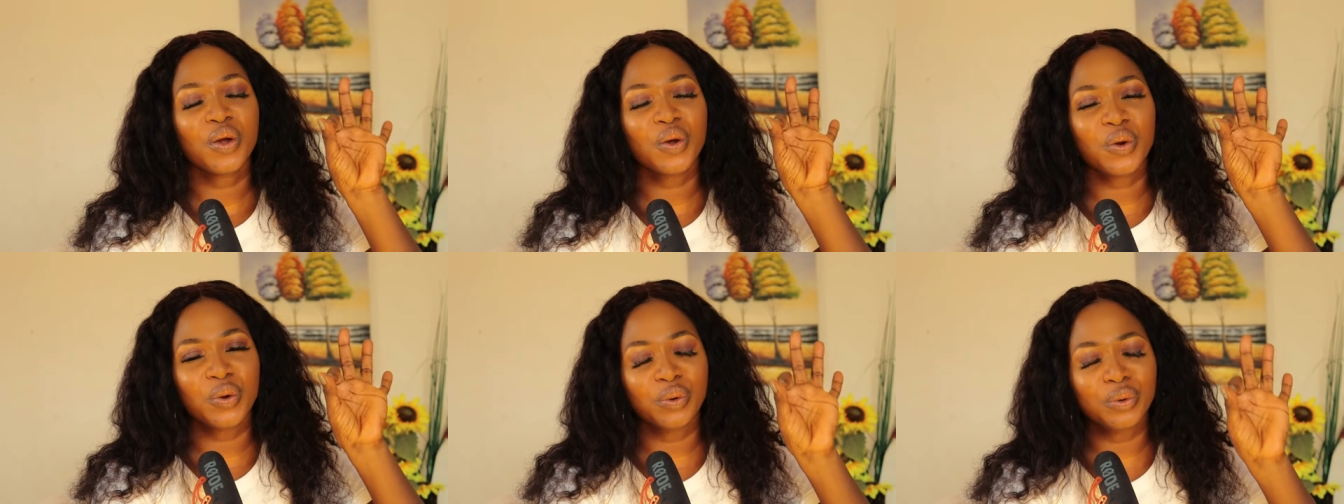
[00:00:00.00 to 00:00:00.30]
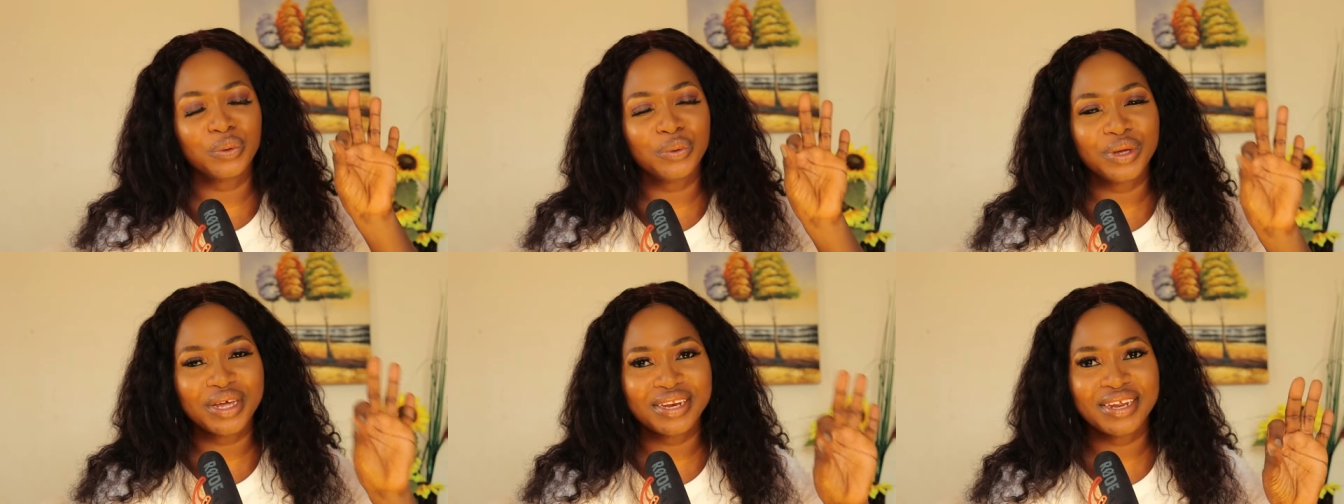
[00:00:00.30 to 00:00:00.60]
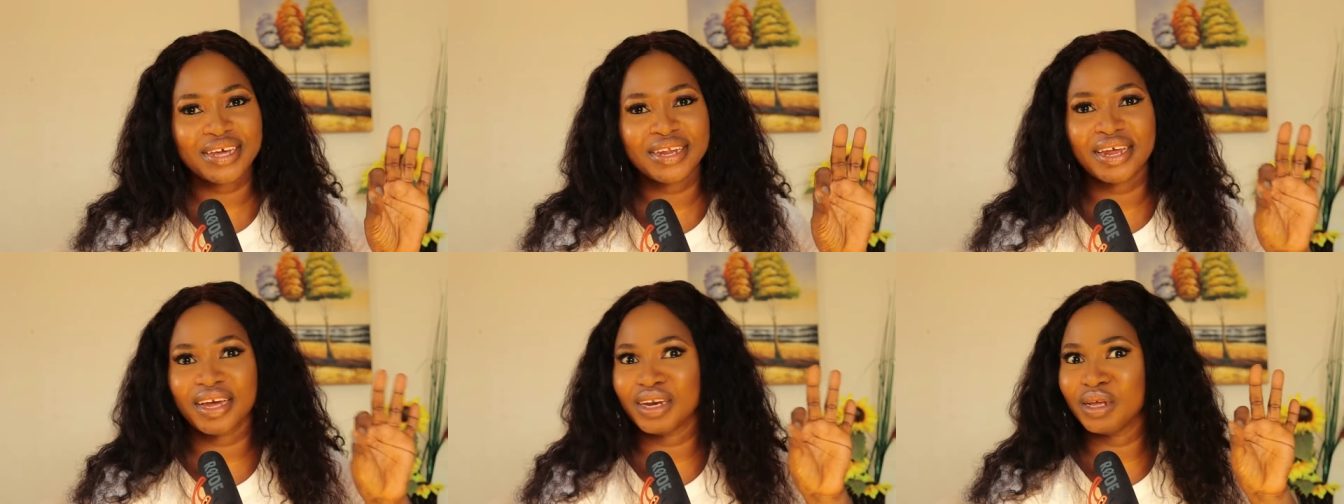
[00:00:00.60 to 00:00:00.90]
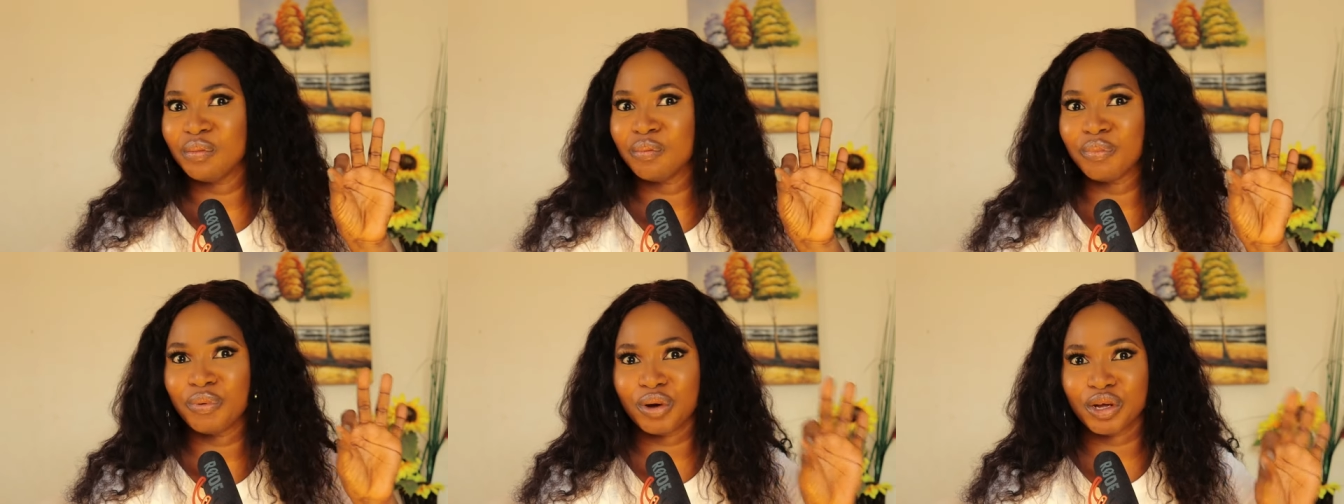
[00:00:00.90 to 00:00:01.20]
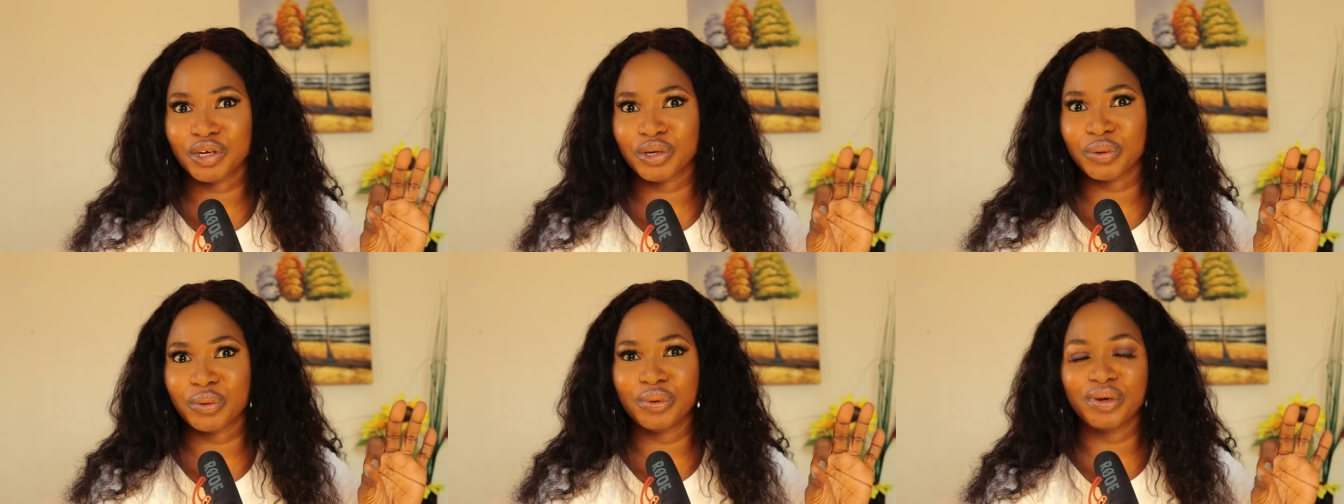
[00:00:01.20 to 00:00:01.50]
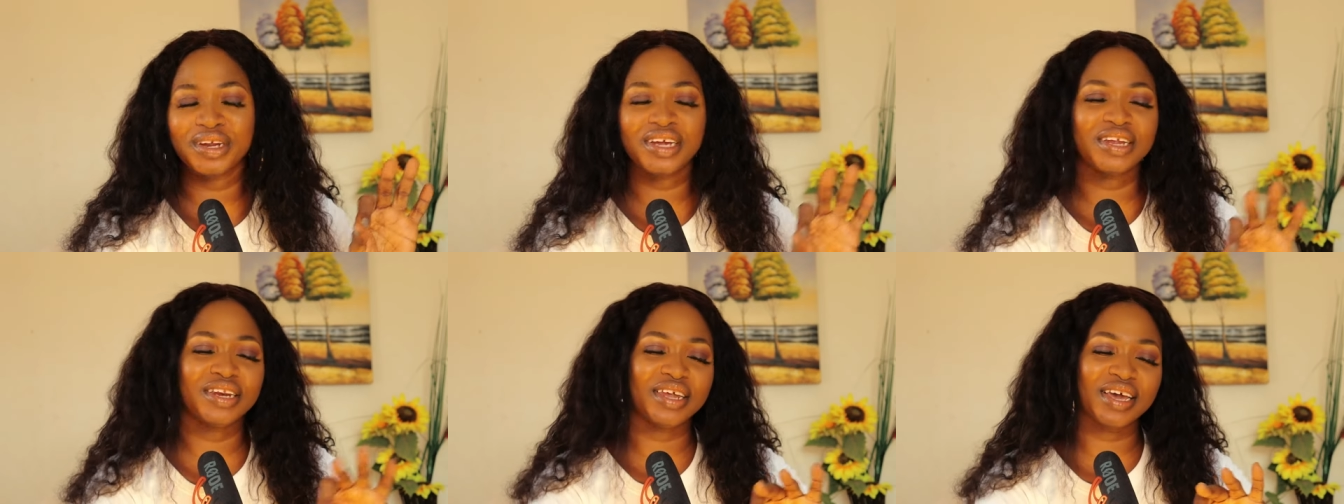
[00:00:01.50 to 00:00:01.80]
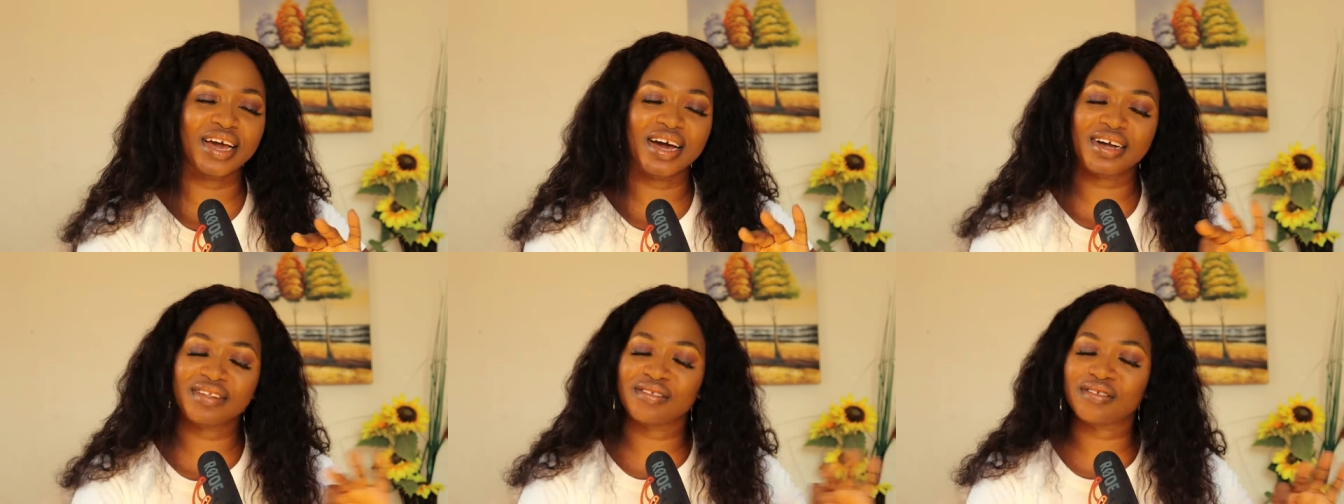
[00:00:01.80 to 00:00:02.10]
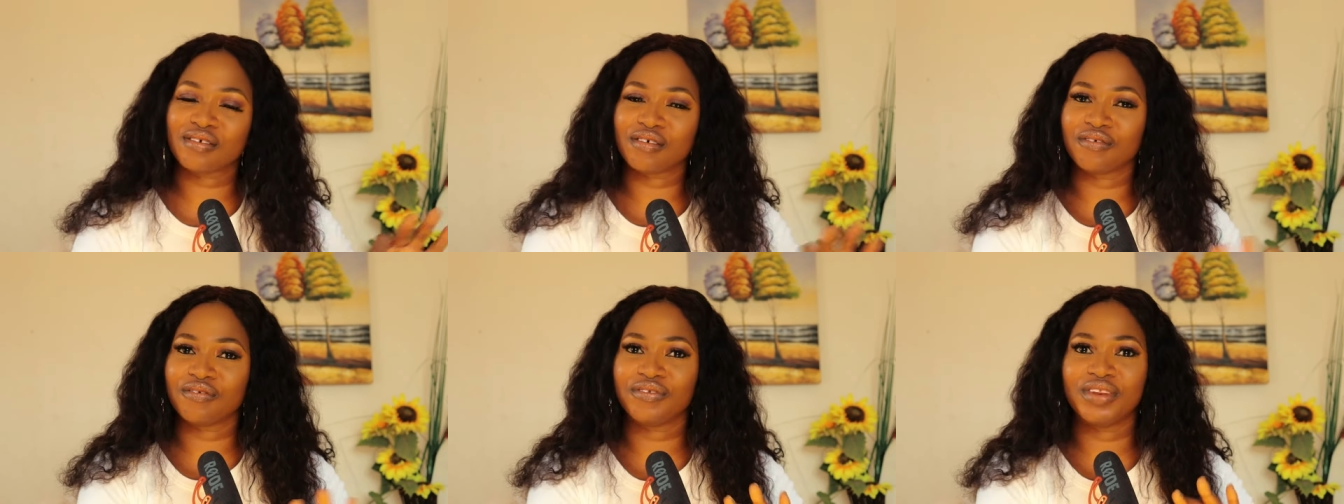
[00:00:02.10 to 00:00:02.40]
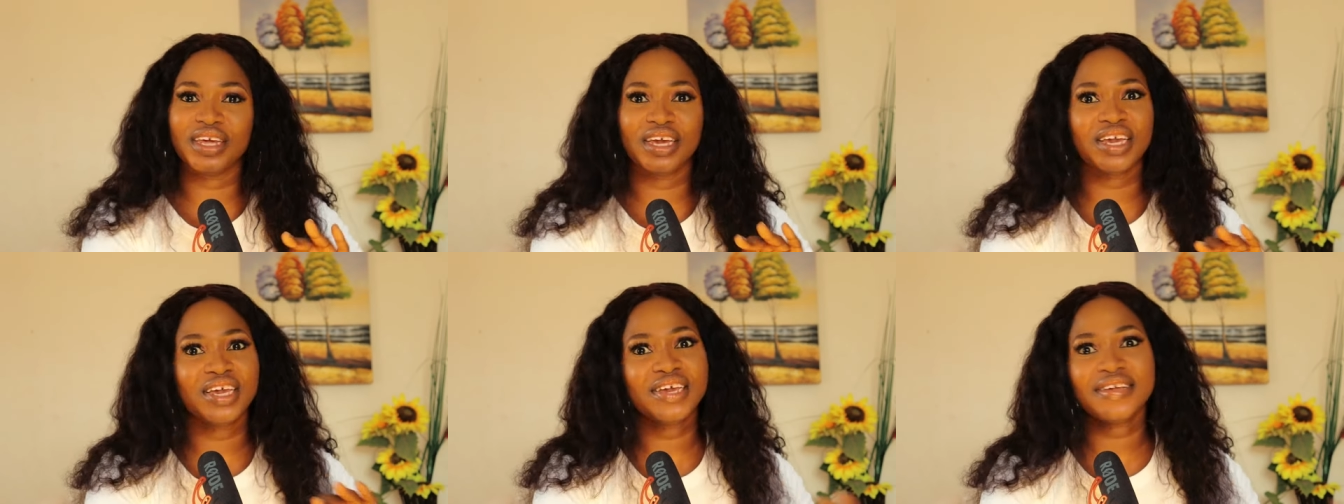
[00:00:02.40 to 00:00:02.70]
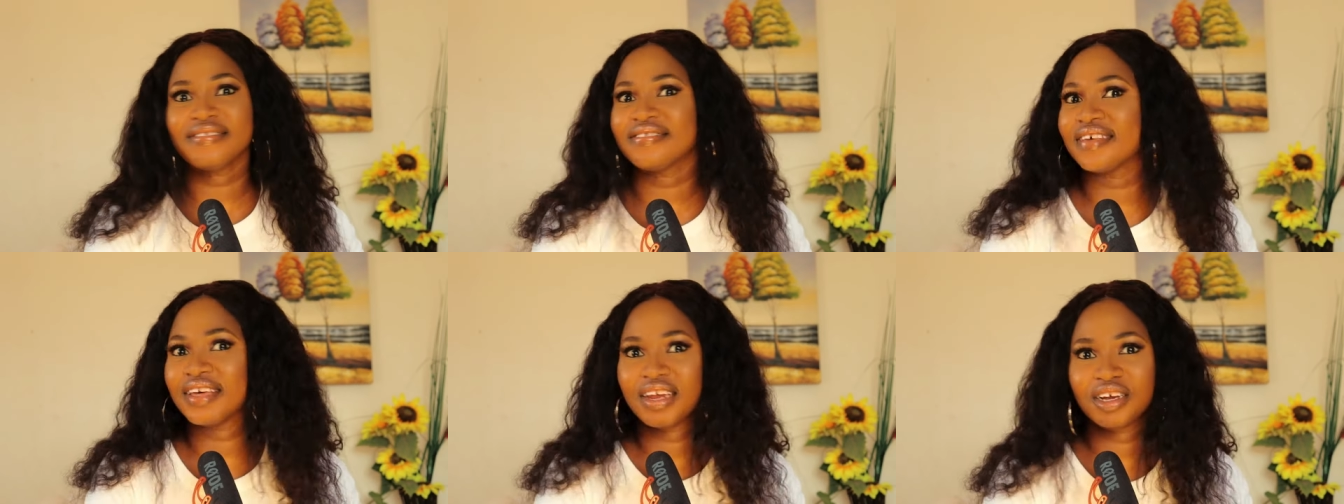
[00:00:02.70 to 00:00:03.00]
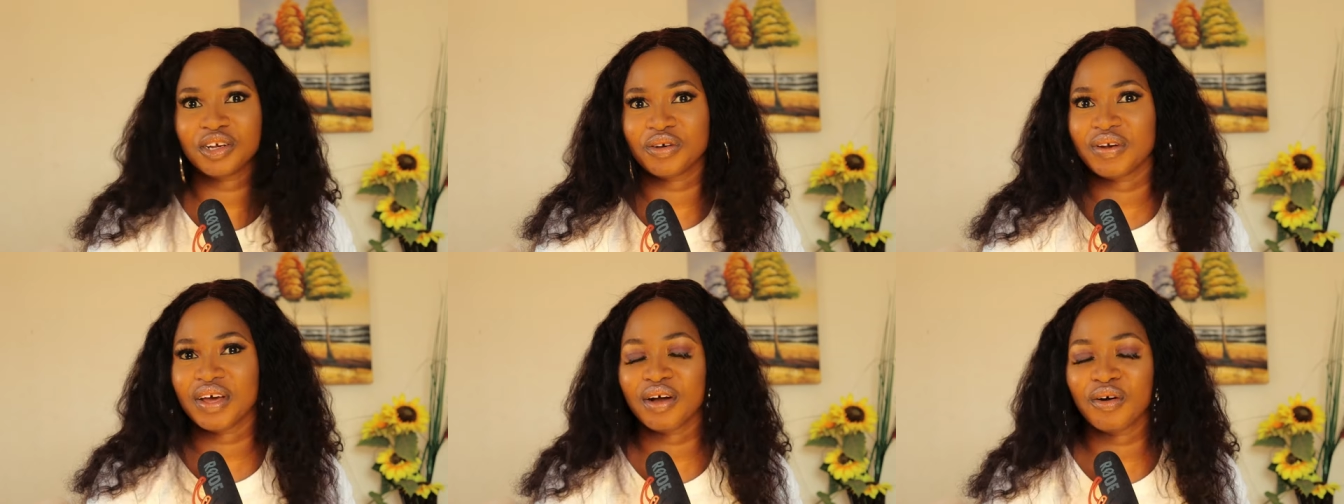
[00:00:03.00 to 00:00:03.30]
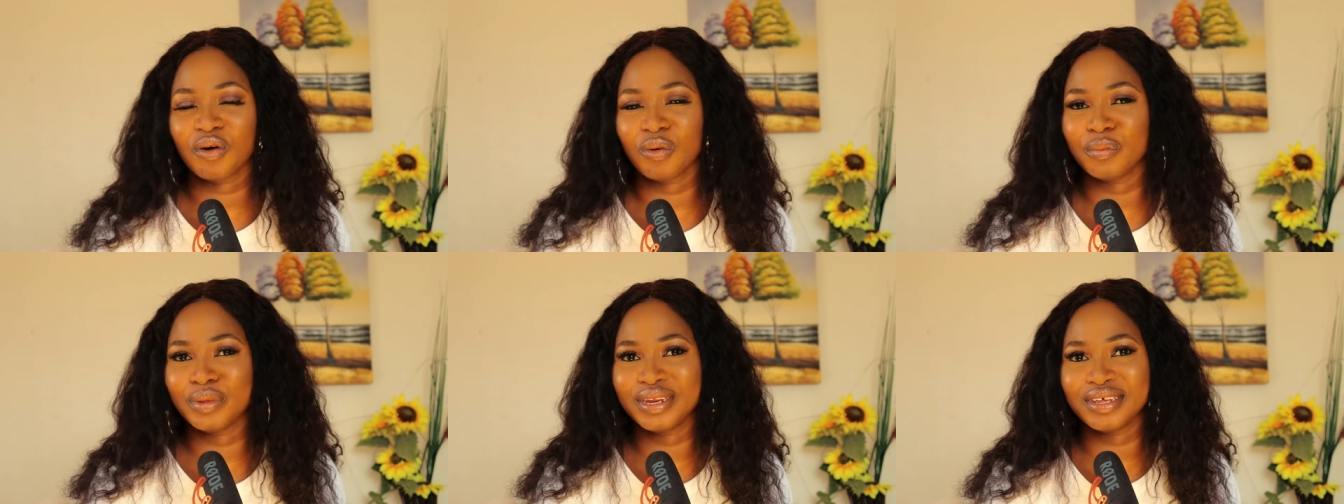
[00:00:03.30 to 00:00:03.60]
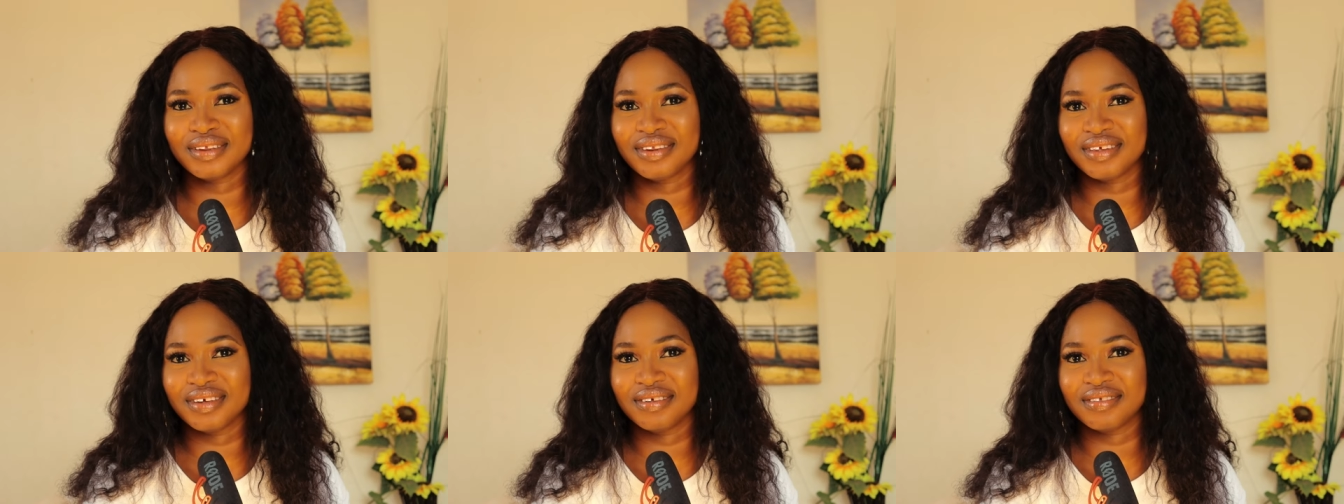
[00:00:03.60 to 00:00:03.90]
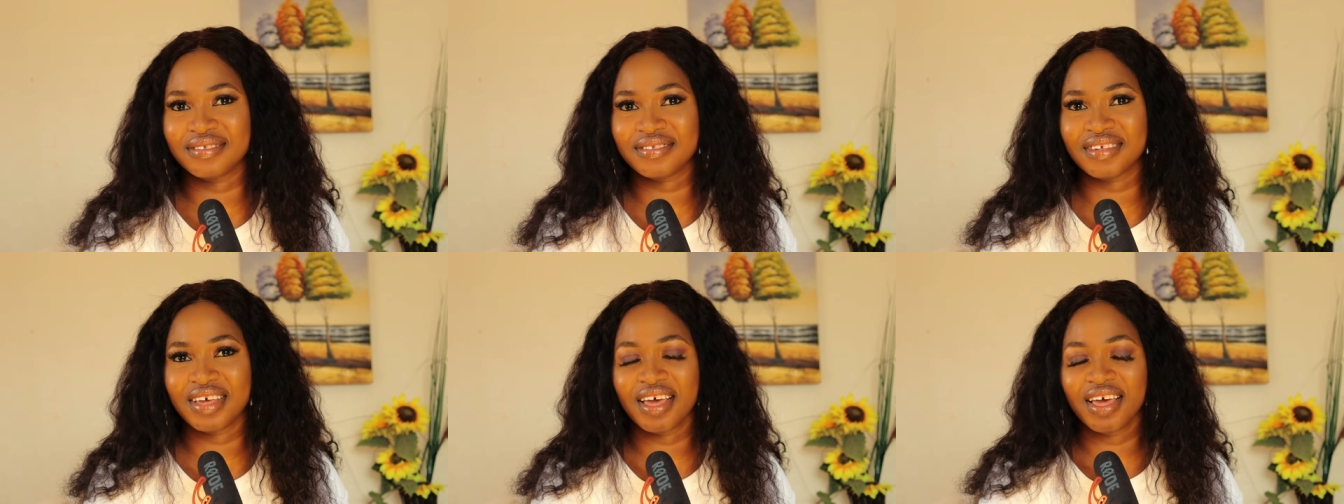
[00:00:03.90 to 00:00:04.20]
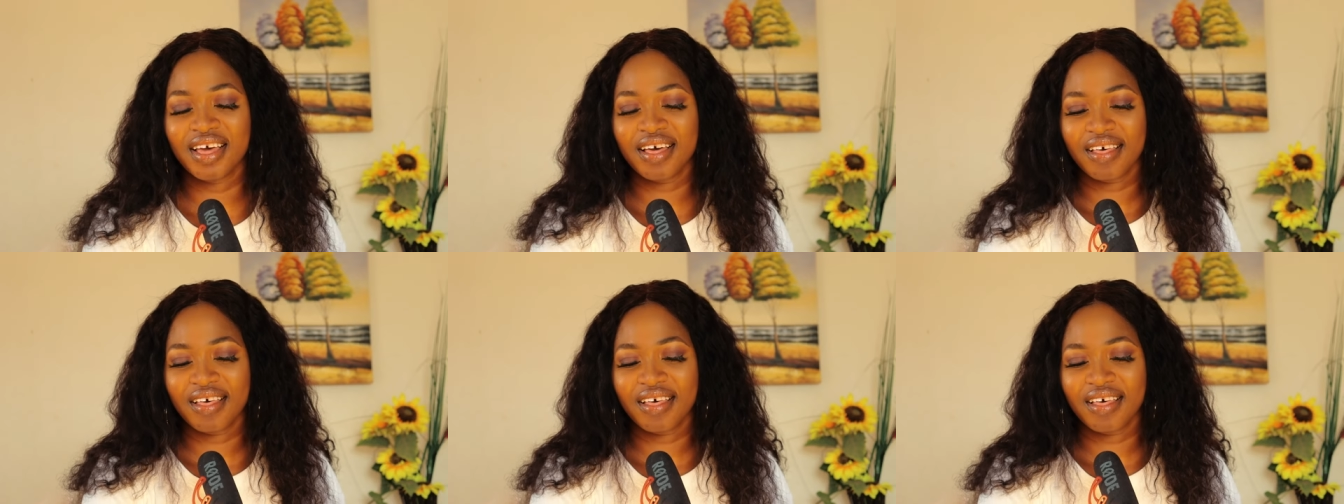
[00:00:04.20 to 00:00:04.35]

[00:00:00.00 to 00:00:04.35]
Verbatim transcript: created an impression in the hearts of the international communities